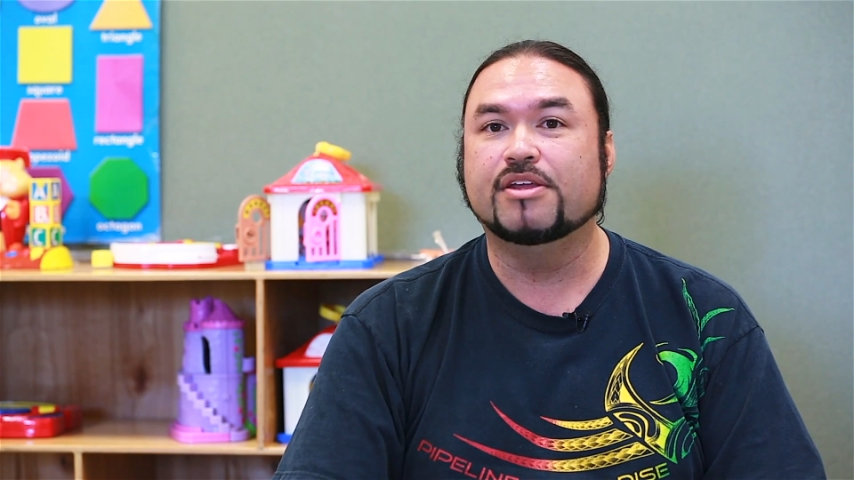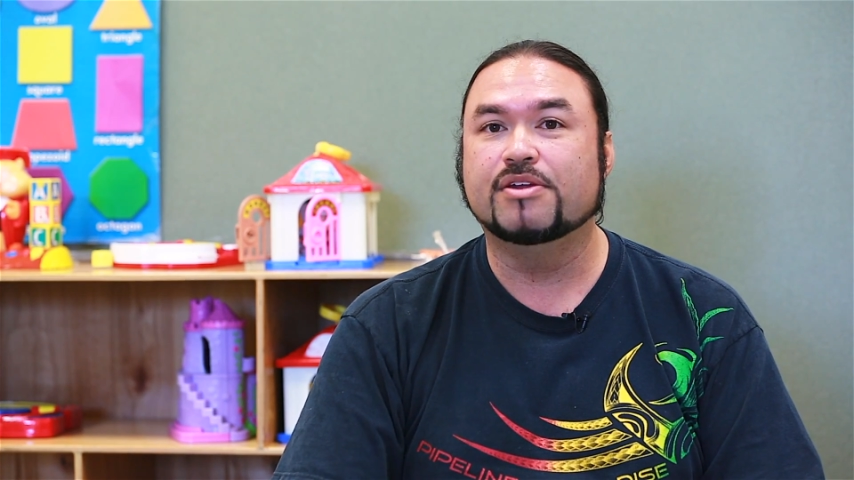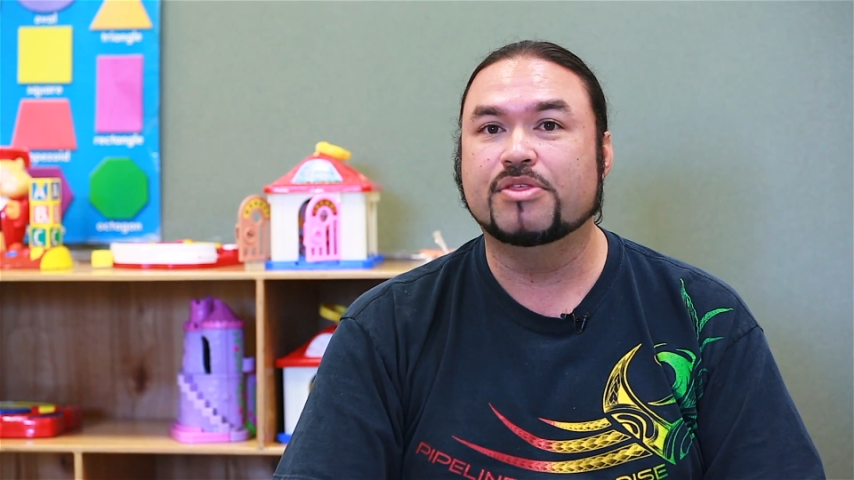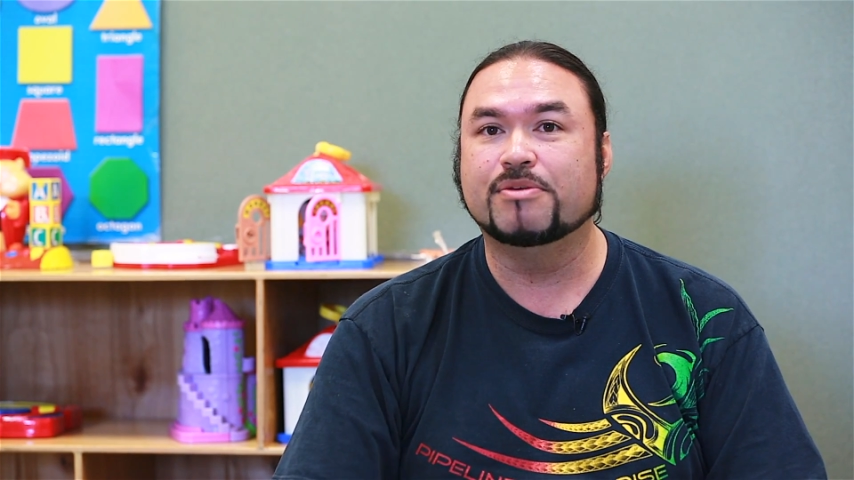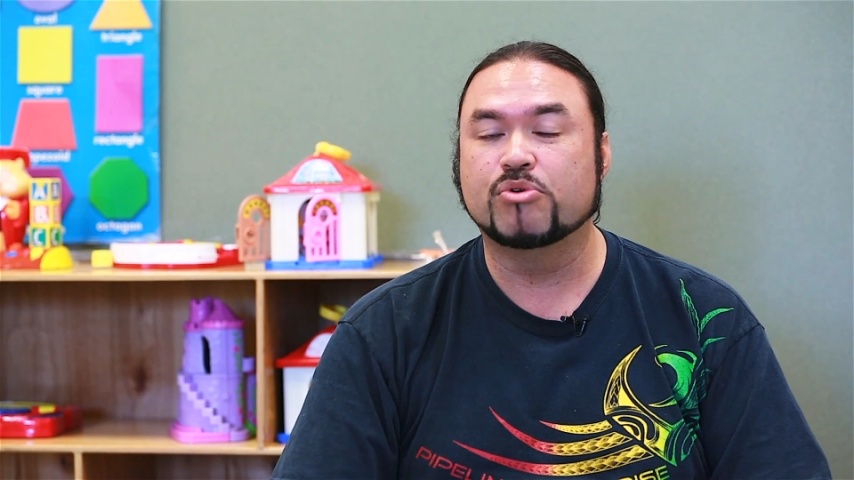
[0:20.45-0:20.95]
You
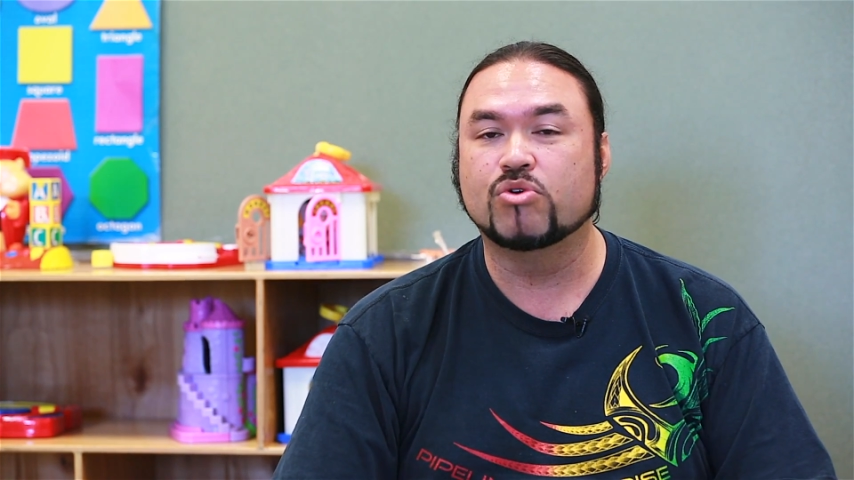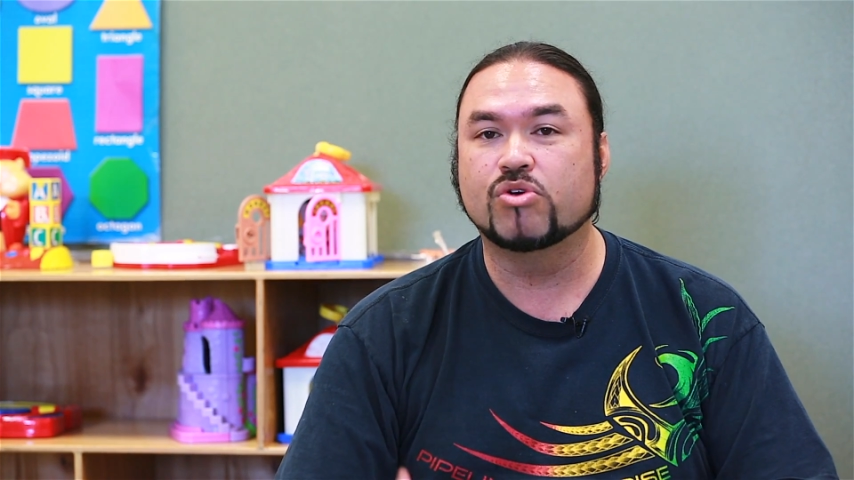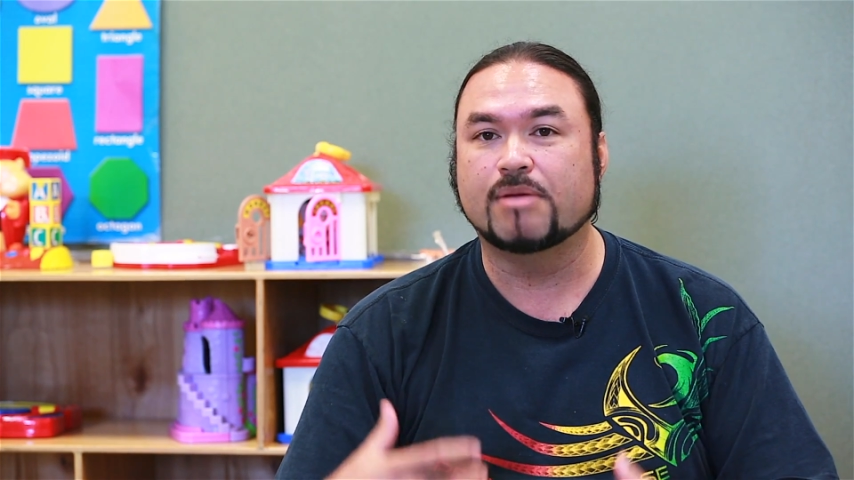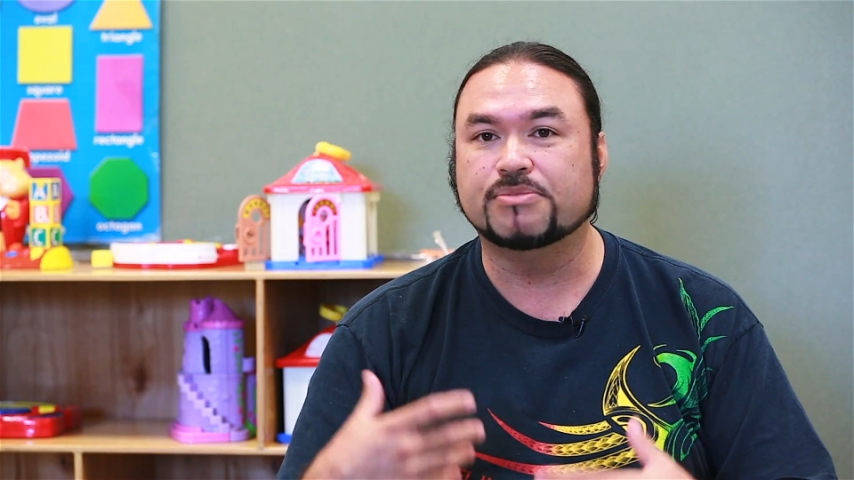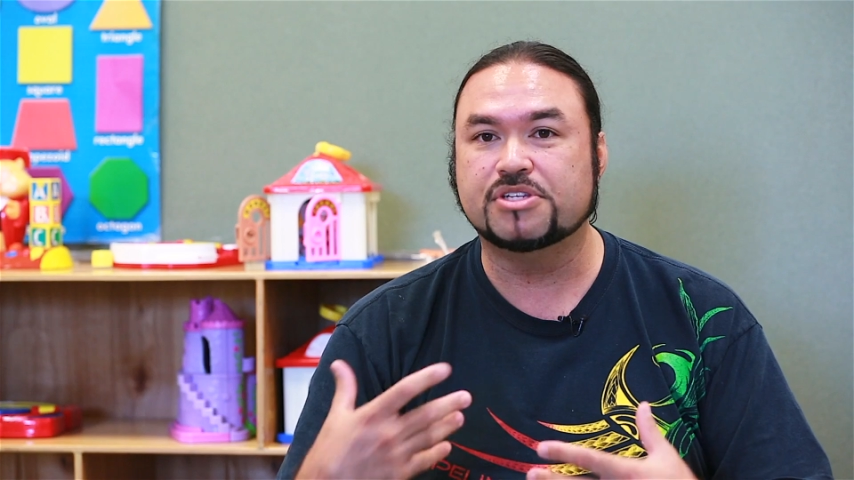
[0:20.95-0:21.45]
know, the
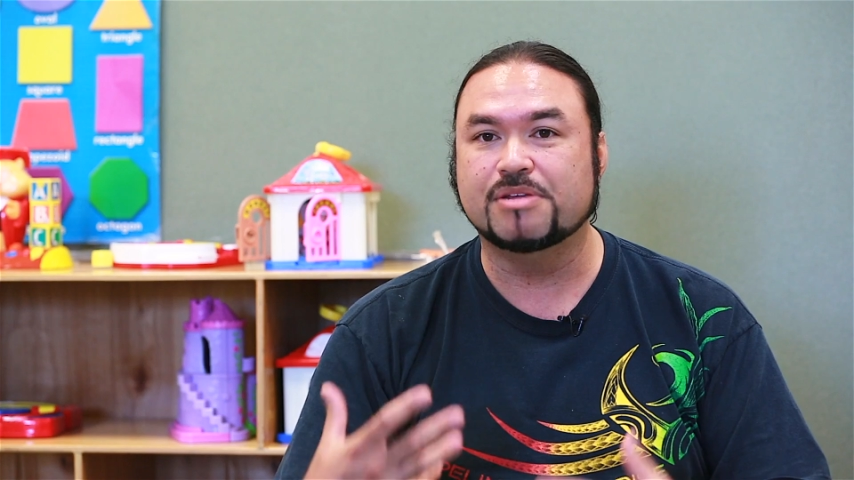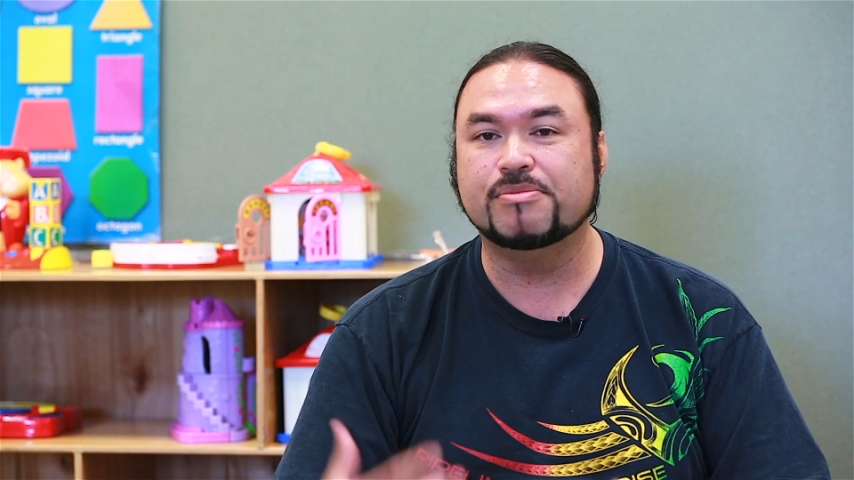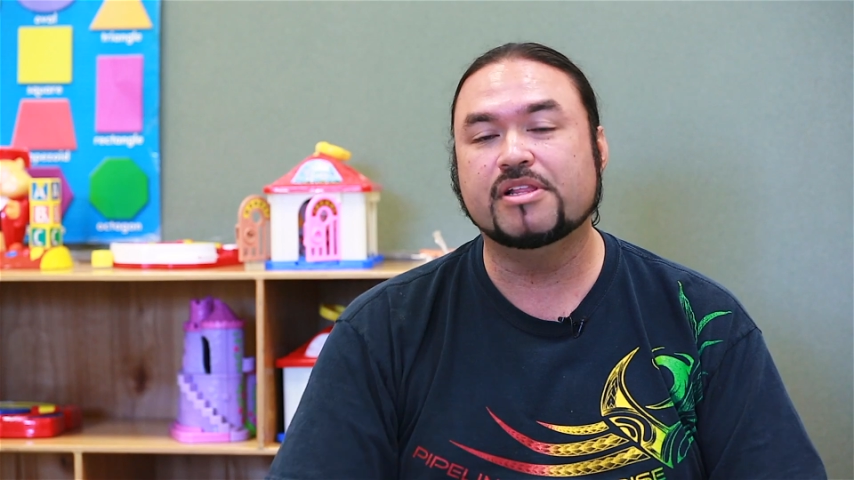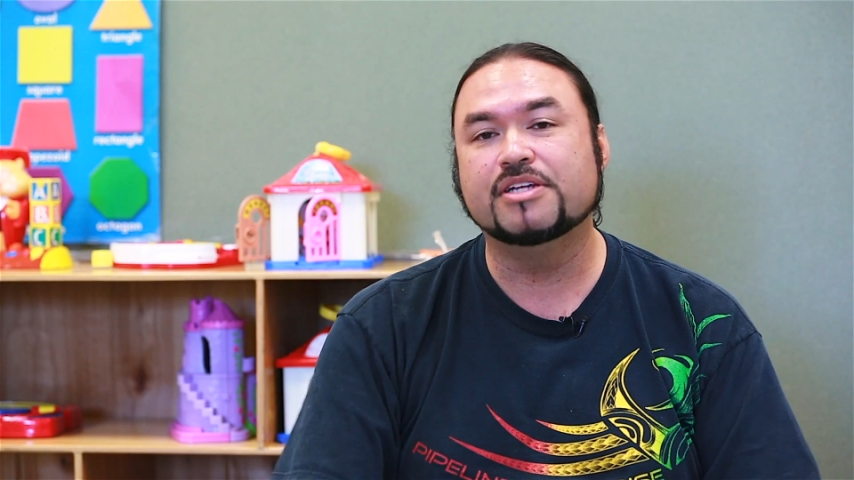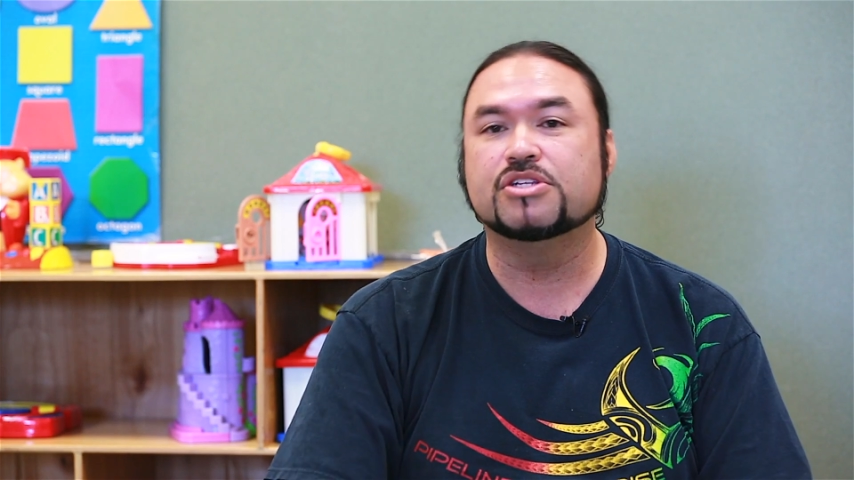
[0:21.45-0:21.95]
program
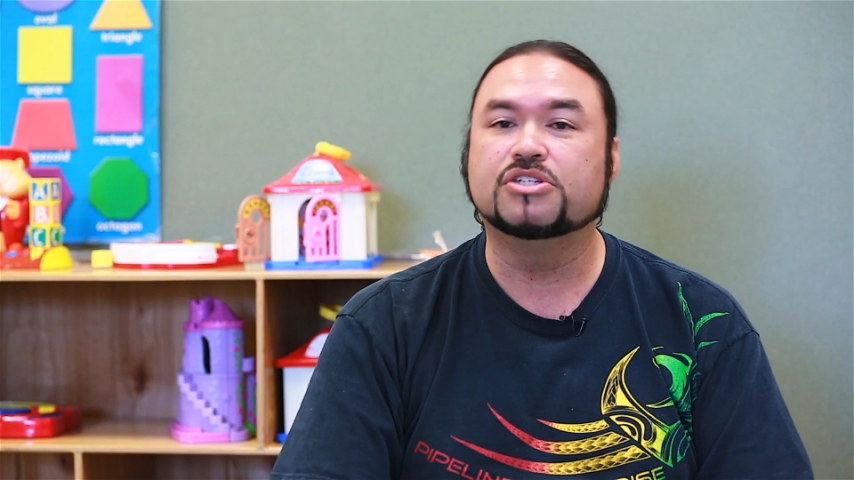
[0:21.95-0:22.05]
stimulates